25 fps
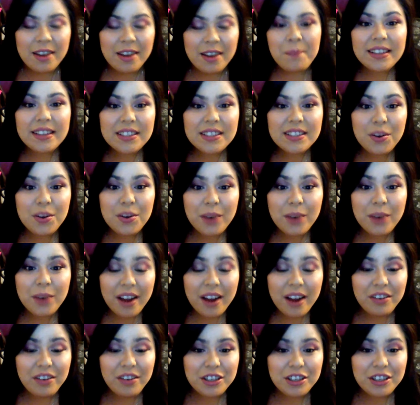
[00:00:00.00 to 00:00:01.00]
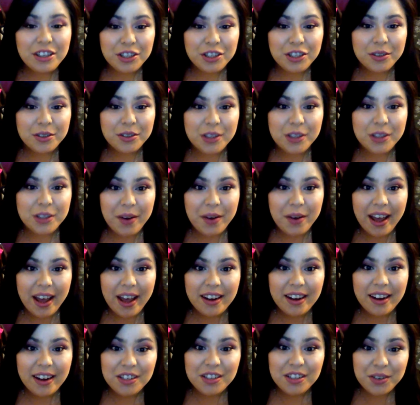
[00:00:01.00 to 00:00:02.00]
And so whatever you choose, go
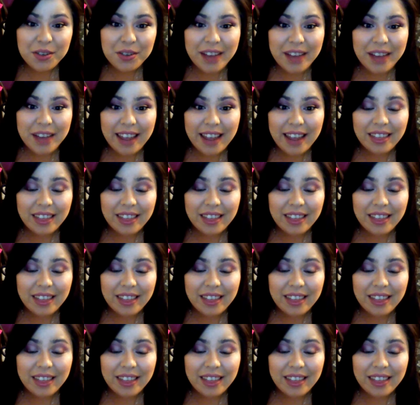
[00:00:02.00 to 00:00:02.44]
ahead and do that